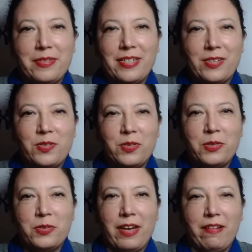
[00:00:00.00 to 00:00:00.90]
was
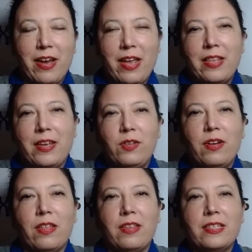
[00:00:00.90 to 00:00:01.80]
extraordinary. And,
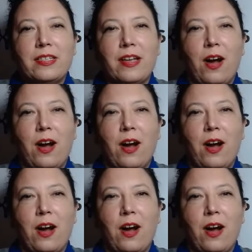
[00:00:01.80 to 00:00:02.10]
this